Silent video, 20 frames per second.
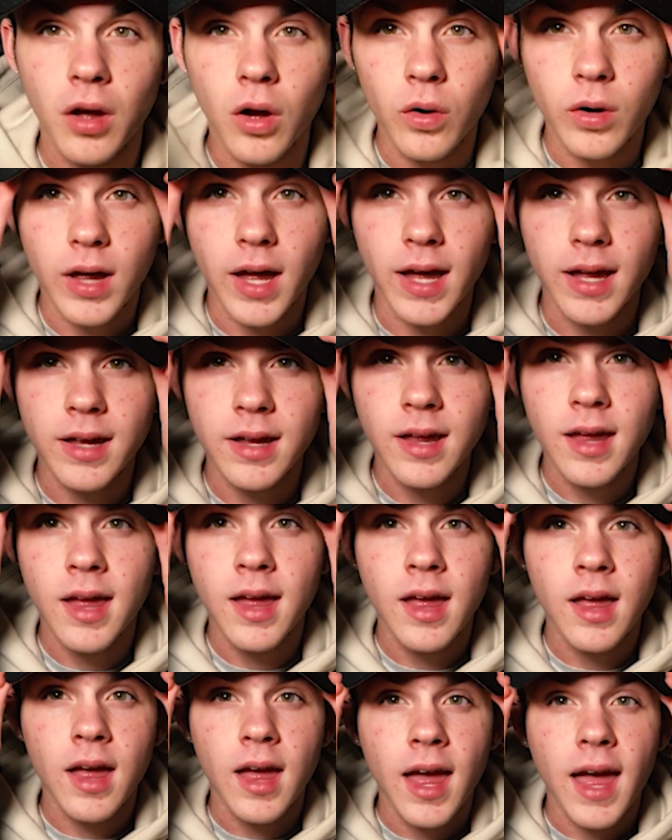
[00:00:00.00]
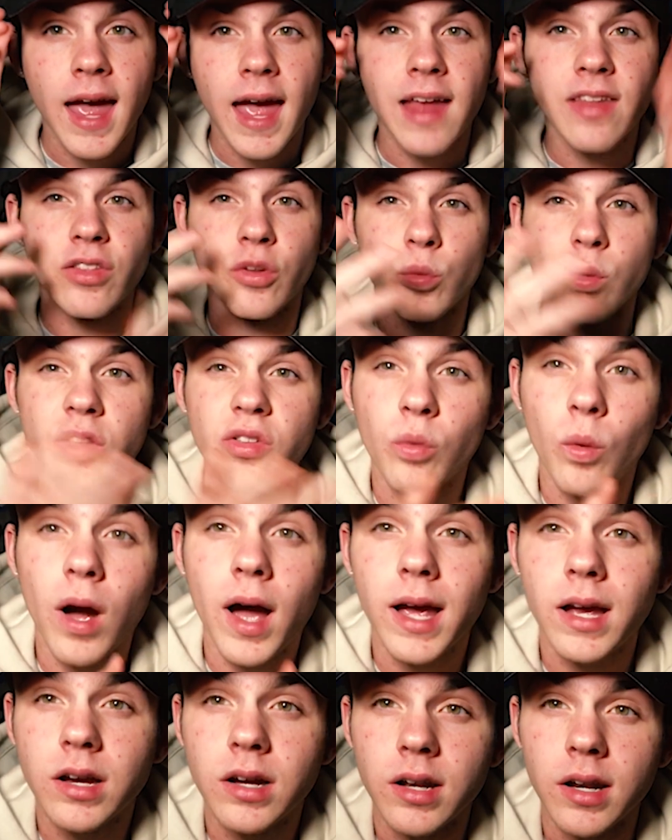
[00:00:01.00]
Okay. And the reason
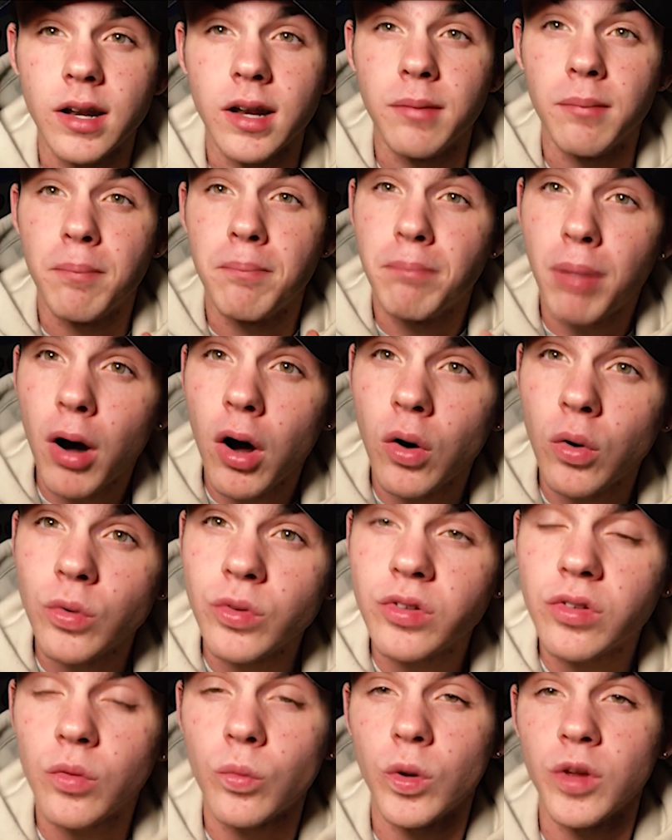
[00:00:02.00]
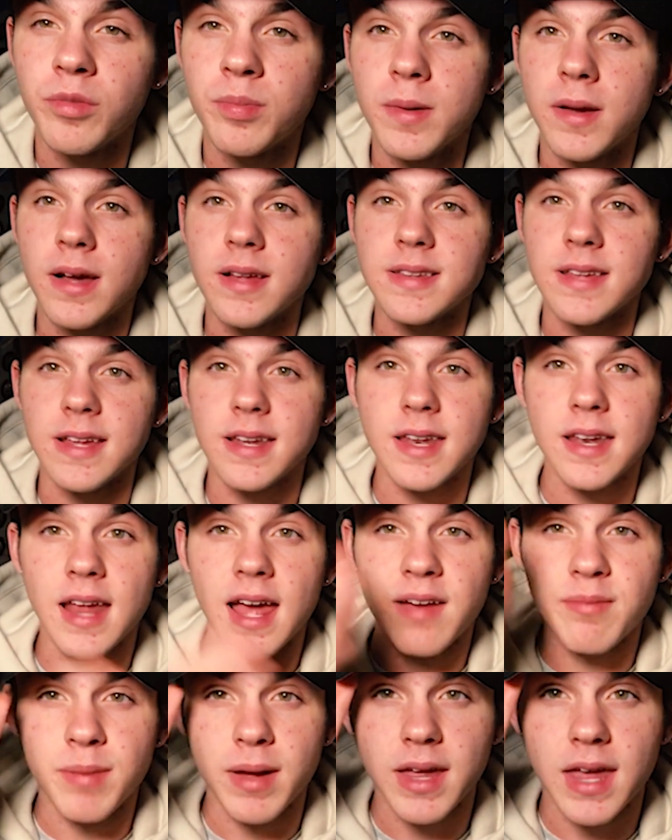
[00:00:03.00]
why I couldn't post was because I didn't
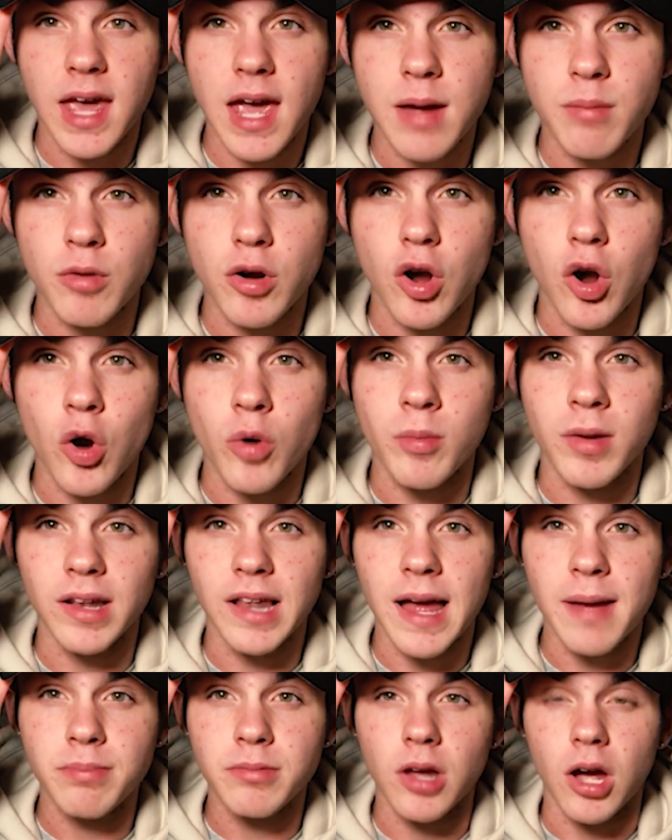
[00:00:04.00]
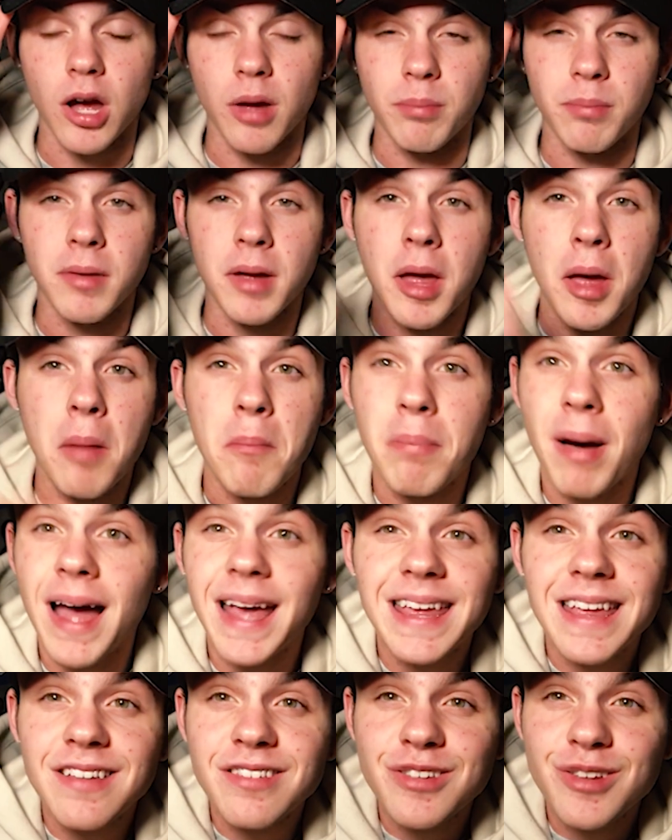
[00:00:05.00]
have my camera or my laptop. But I
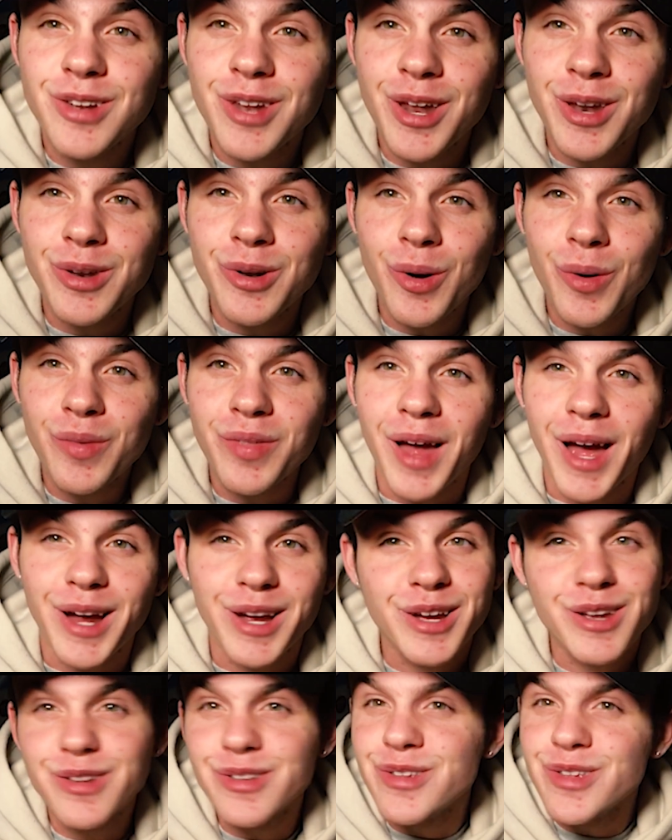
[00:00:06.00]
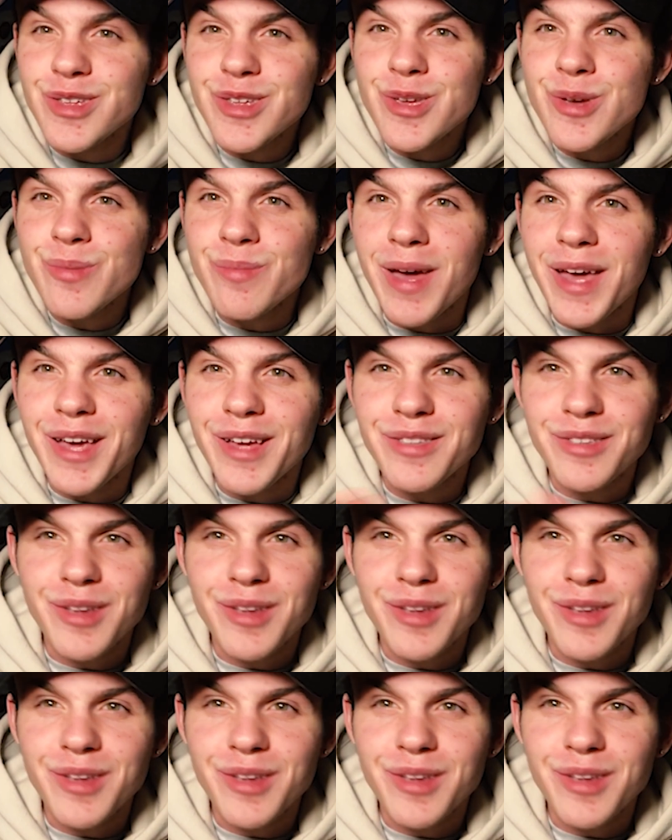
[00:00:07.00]
guess you didn't know that because you make